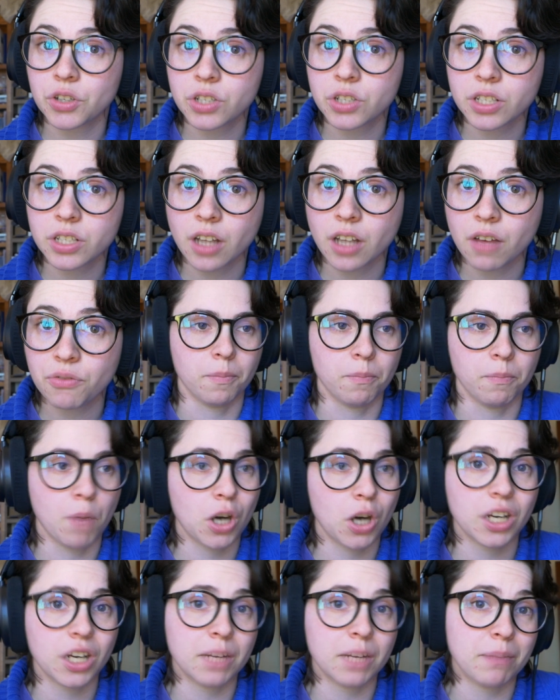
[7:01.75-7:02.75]
stuff.
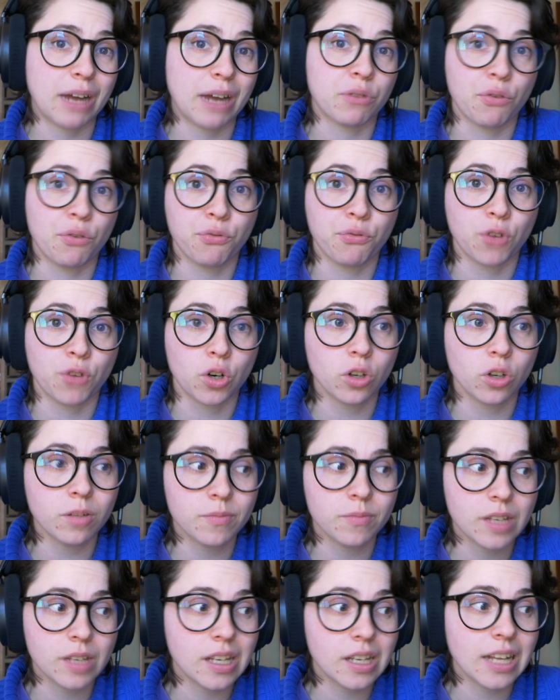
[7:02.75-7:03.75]
Marketing by referral.
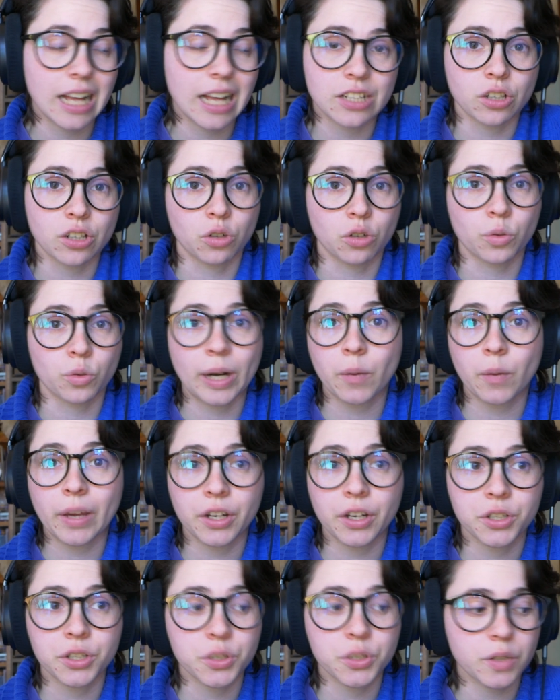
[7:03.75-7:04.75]
That's a great way
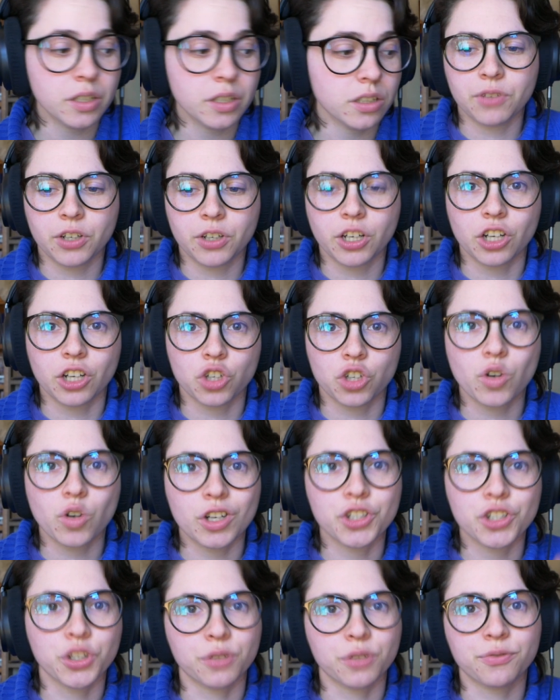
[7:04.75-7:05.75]
to do it. You're gonna
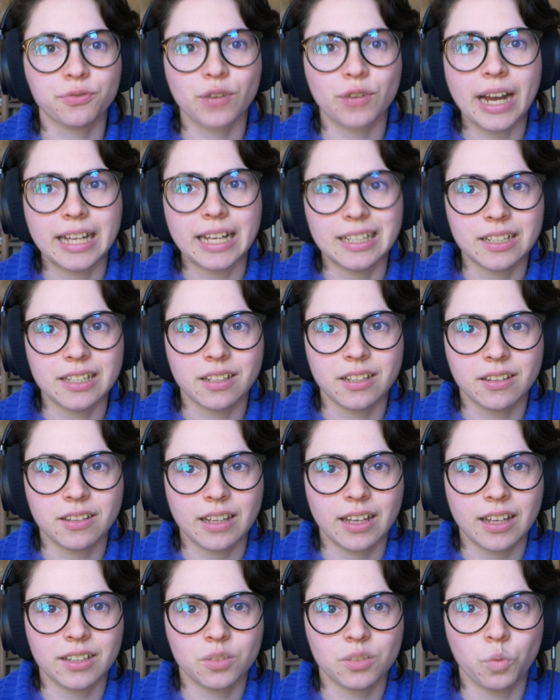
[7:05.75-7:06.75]
trust your friend
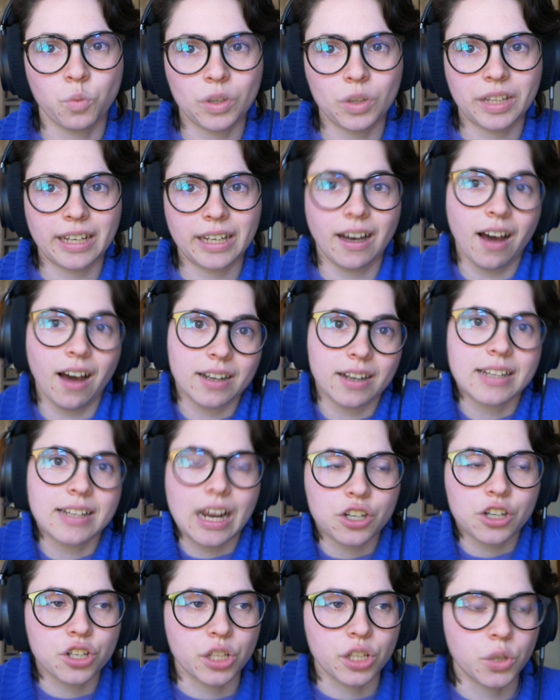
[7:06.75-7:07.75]
that what they got is
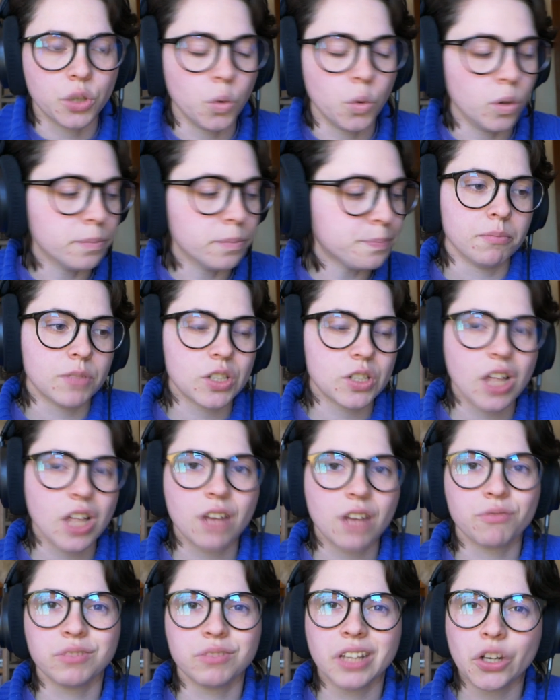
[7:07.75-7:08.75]
actually cool. And there's a
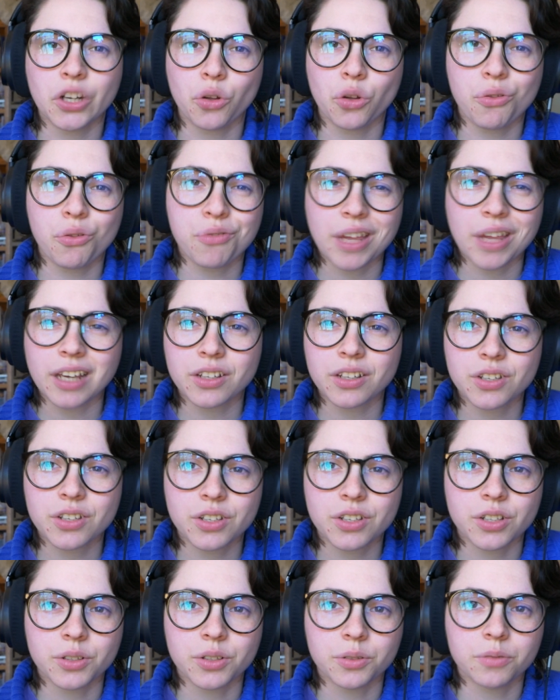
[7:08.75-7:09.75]
lot of little things
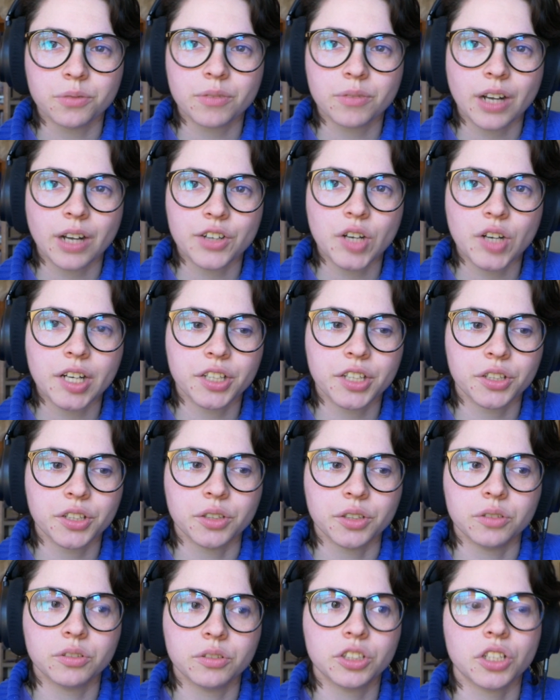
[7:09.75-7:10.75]
too that I try to
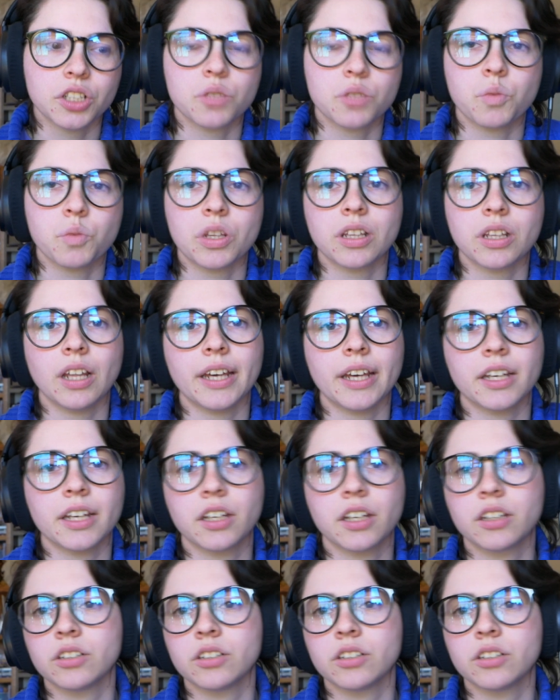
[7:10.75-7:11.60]
do, just with like